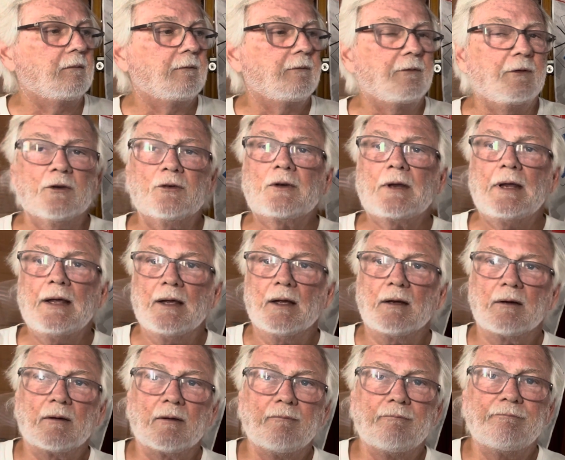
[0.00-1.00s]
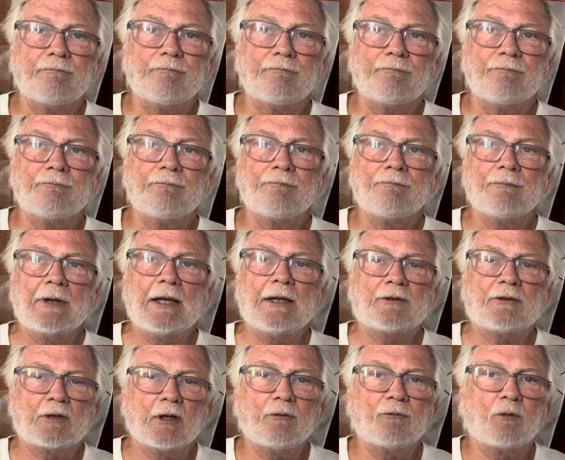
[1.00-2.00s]
This can't.
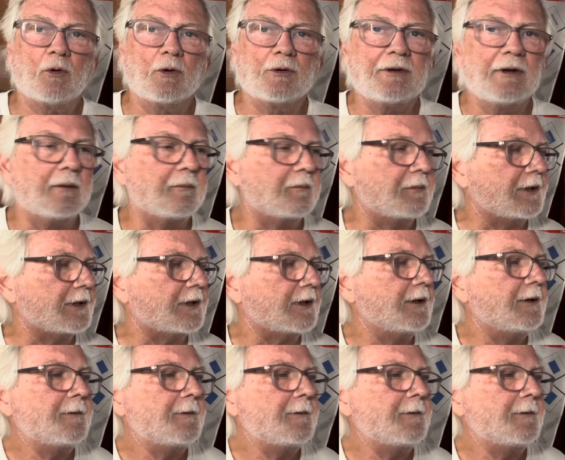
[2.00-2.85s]
It's unfortunate, but